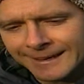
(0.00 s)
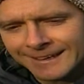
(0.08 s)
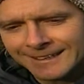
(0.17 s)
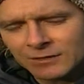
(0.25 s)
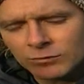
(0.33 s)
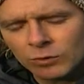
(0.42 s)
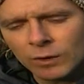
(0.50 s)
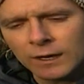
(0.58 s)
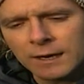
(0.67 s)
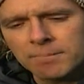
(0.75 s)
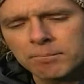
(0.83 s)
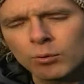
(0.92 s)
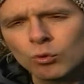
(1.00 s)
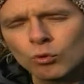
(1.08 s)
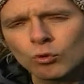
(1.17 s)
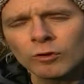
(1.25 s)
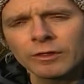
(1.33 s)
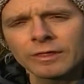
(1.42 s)
it's quite an
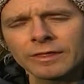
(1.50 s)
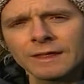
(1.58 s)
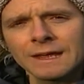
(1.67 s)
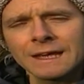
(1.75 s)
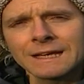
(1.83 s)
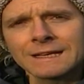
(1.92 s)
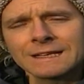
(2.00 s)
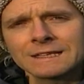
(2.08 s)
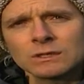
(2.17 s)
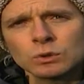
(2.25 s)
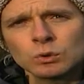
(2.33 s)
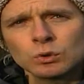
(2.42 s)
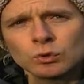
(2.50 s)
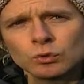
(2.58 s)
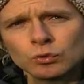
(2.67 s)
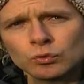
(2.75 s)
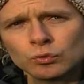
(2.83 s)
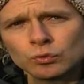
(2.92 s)
important thing to to
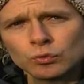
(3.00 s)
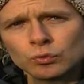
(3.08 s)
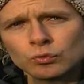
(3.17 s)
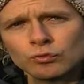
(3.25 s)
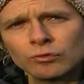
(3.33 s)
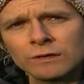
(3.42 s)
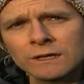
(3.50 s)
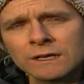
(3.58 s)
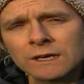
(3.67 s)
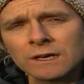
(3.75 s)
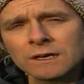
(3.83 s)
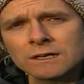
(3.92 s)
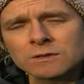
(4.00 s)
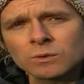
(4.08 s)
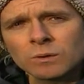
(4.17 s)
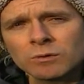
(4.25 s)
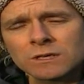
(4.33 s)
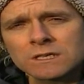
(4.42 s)
realize
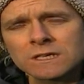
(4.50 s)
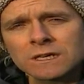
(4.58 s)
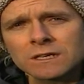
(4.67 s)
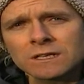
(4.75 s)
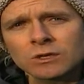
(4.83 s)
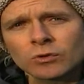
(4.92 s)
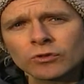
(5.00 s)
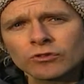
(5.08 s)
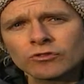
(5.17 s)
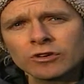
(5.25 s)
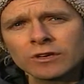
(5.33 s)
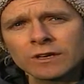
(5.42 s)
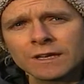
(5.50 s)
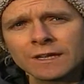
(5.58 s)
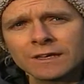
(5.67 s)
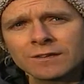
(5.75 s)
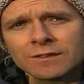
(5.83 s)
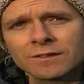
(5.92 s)
when we're starting on the
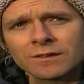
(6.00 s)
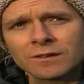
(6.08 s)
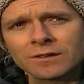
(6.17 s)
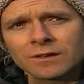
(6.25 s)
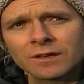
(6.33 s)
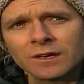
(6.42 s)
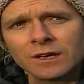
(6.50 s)
journey is that